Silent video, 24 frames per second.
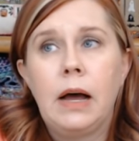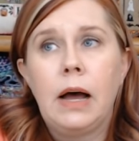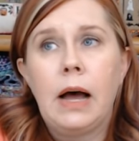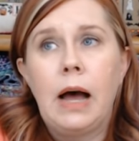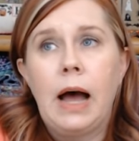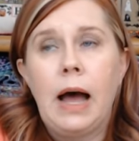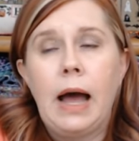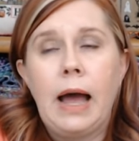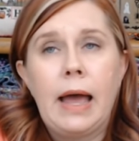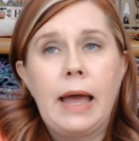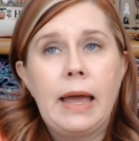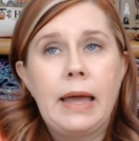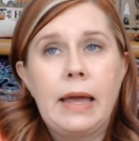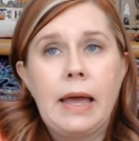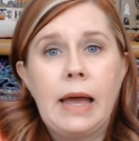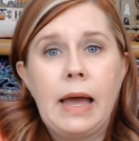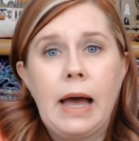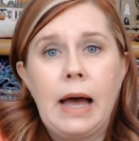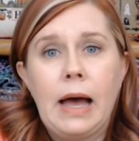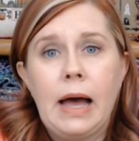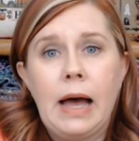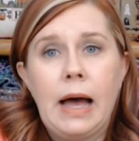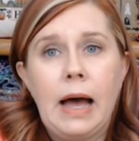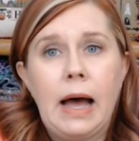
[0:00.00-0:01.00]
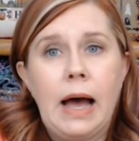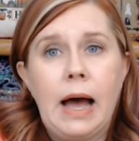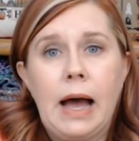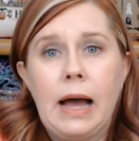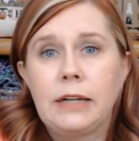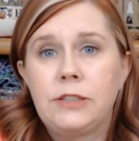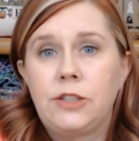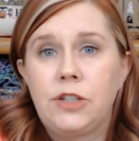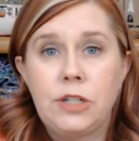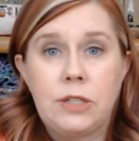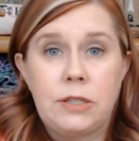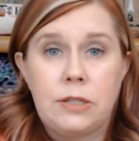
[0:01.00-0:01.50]
I, I
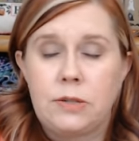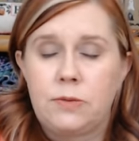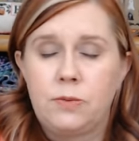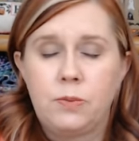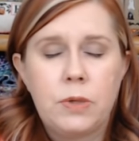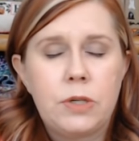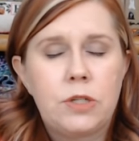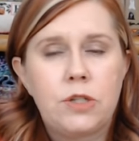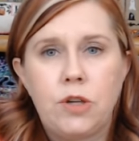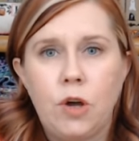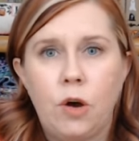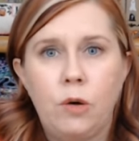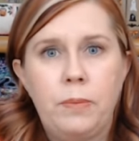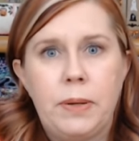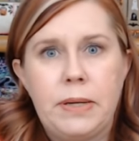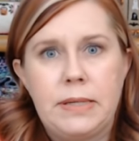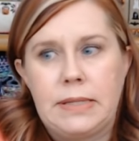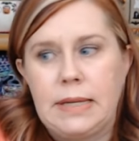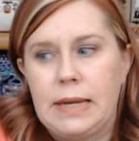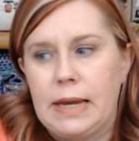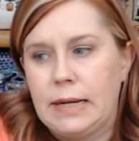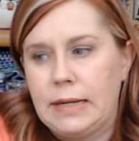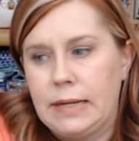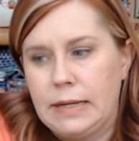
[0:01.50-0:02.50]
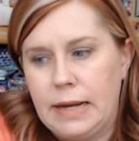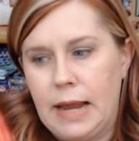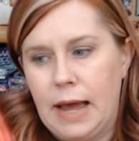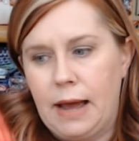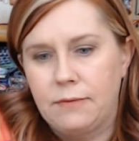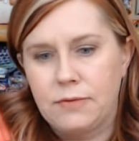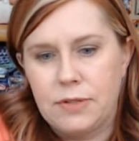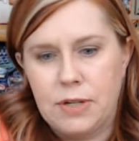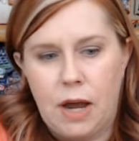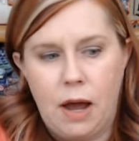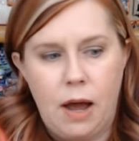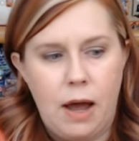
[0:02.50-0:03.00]
just was so busy. I didn't
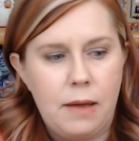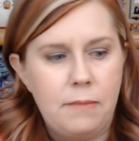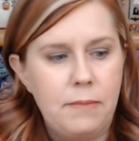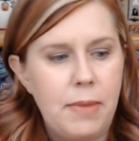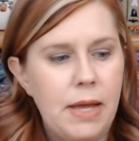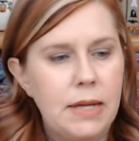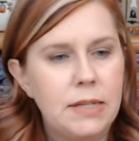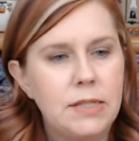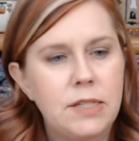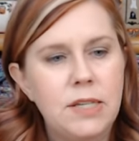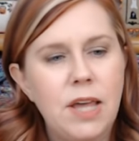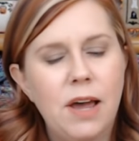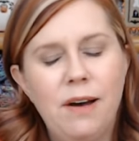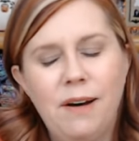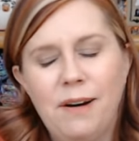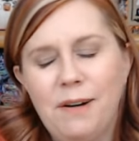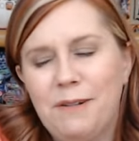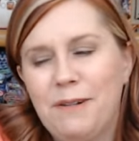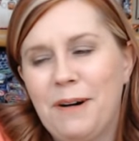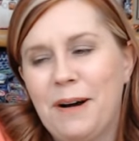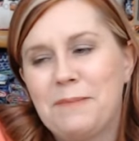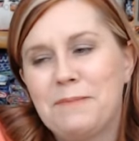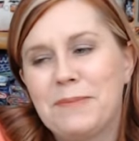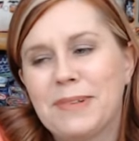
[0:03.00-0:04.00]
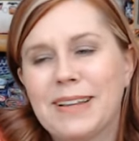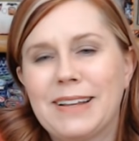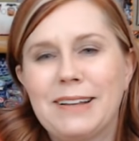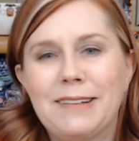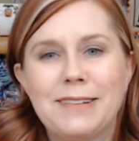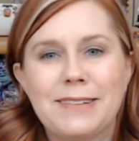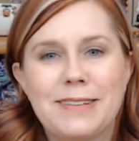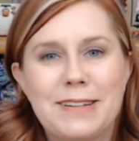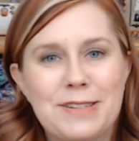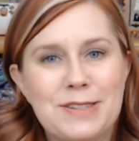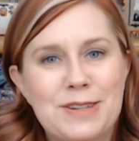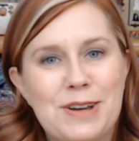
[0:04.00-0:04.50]
have time. And so I'm a
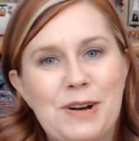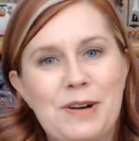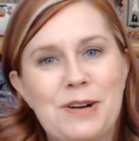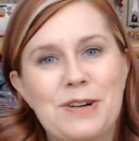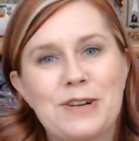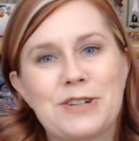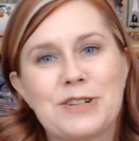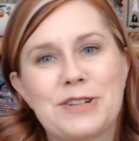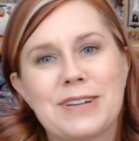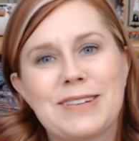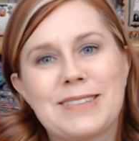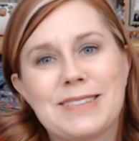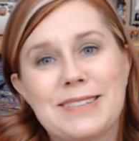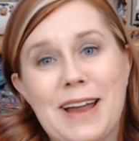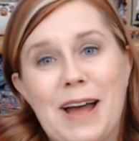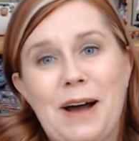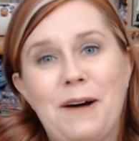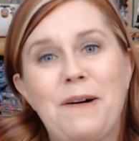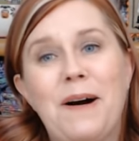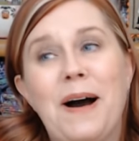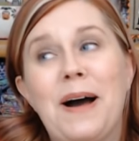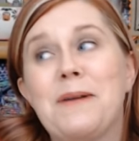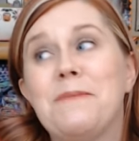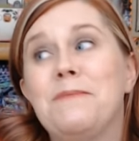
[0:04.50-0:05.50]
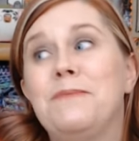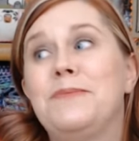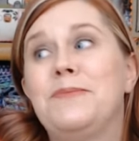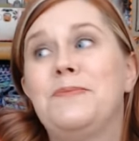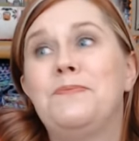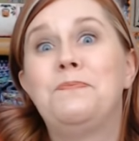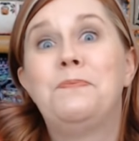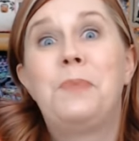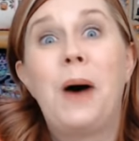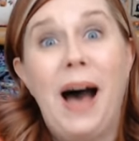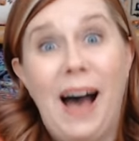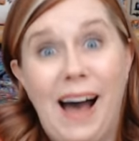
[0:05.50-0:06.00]
little discouraged because now I'm
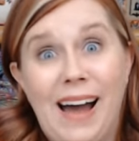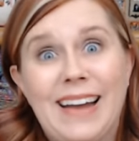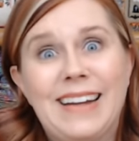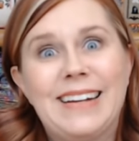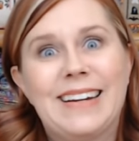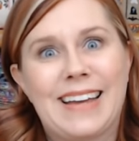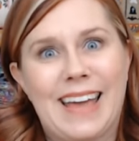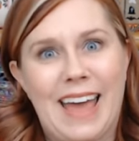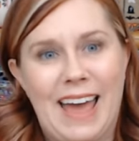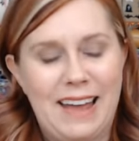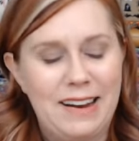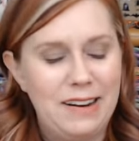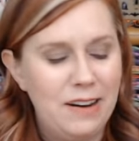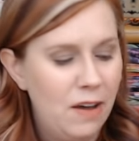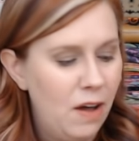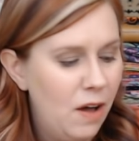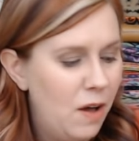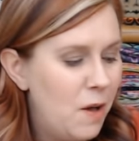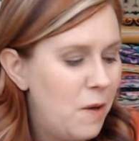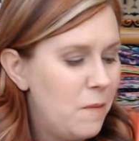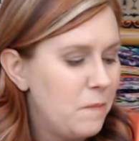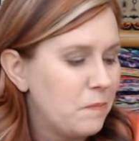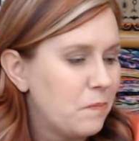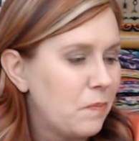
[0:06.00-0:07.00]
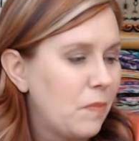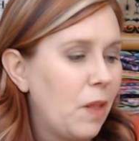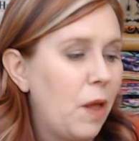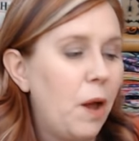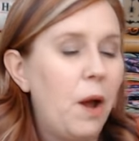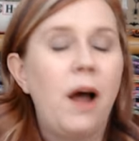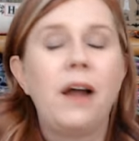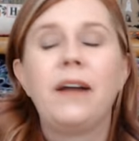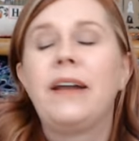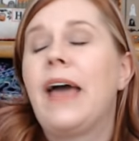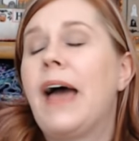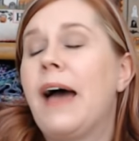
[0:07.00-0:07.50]
behind again
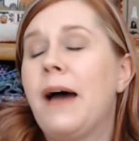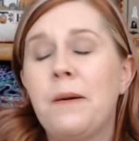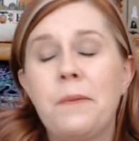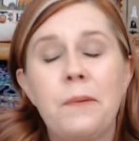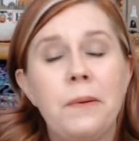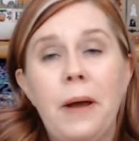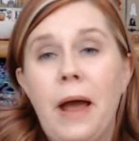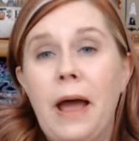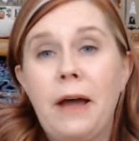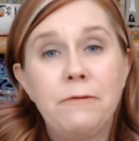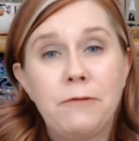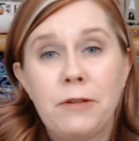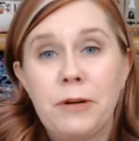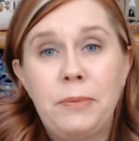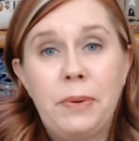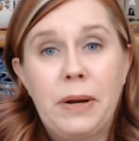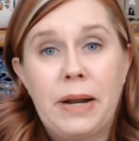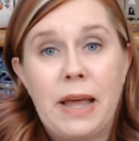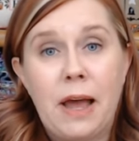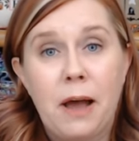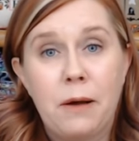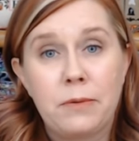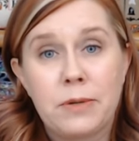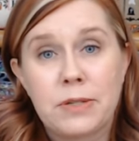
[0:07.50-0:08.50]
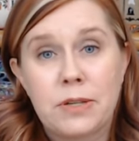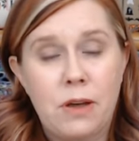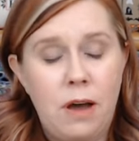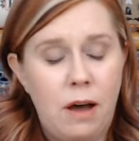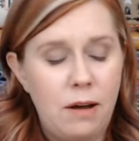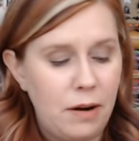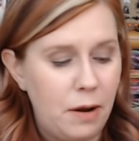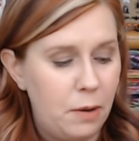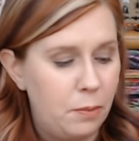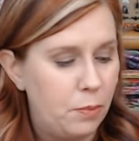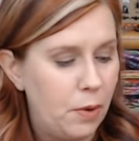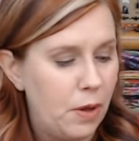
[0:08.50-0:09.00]
on everybody I was
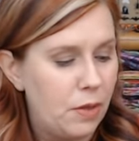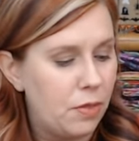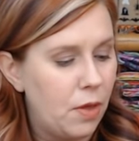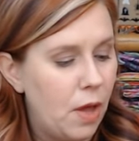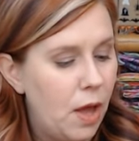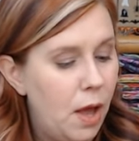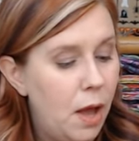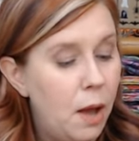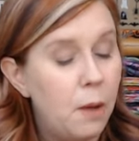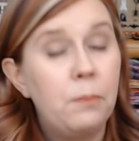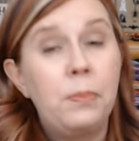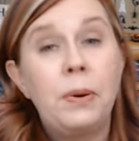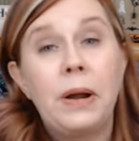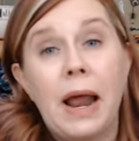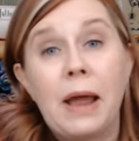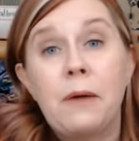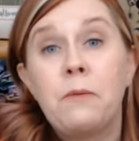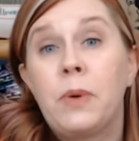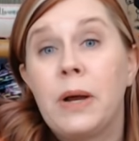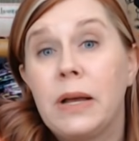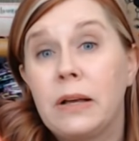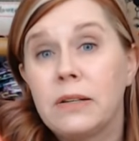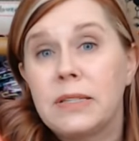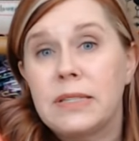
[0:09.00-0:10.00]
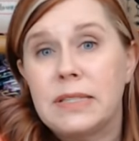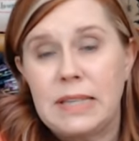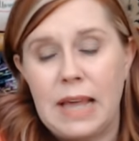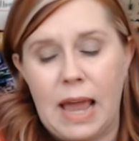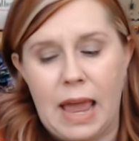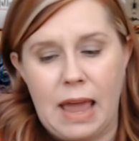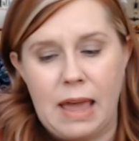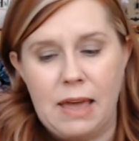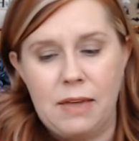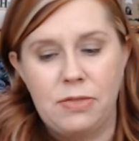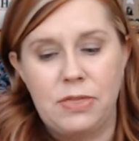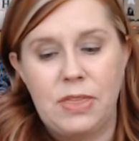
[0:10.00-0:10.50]
caught up with. But I will
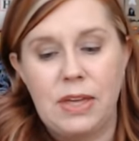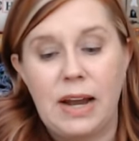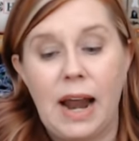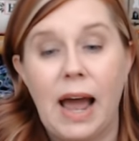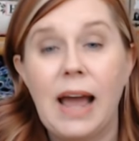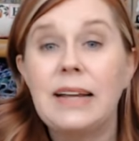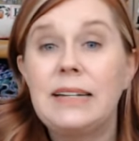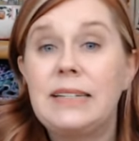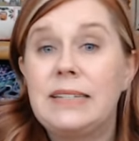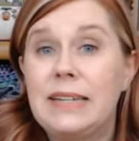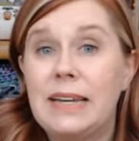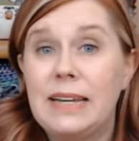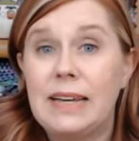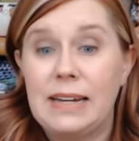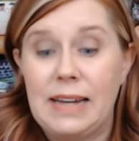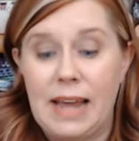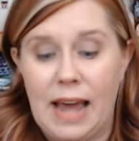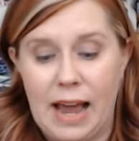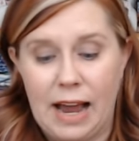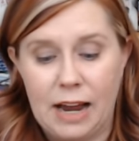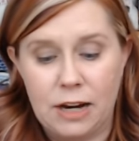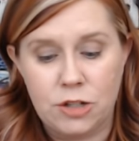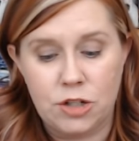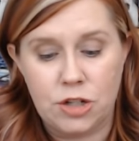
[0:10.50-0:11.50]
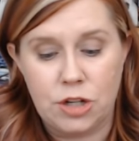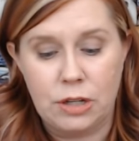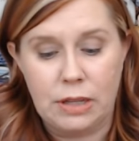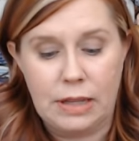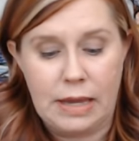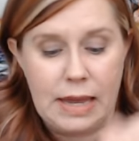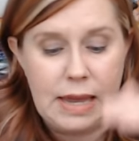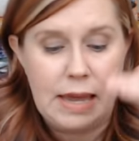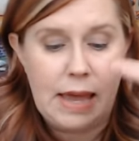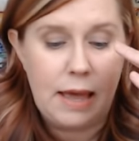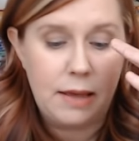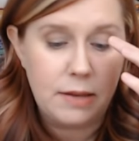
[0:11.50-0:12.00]
say that I did
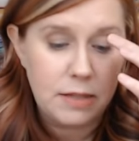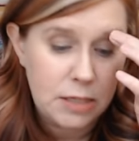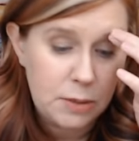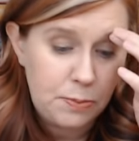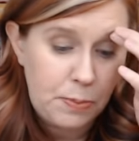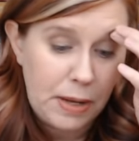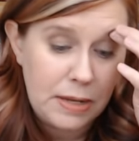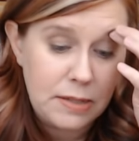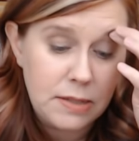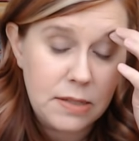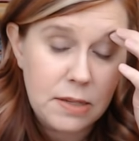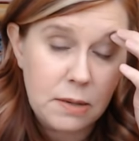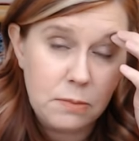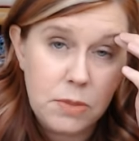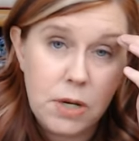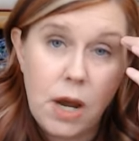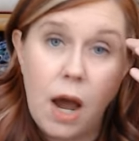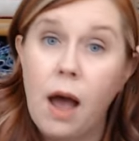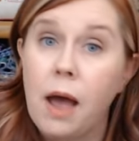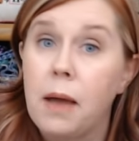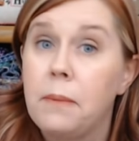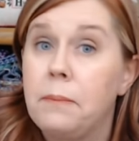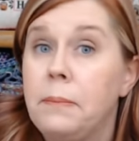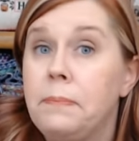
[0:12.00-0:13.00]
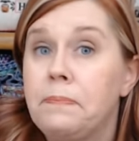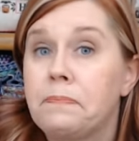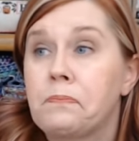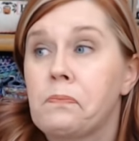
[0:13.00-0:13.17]
actually spend some time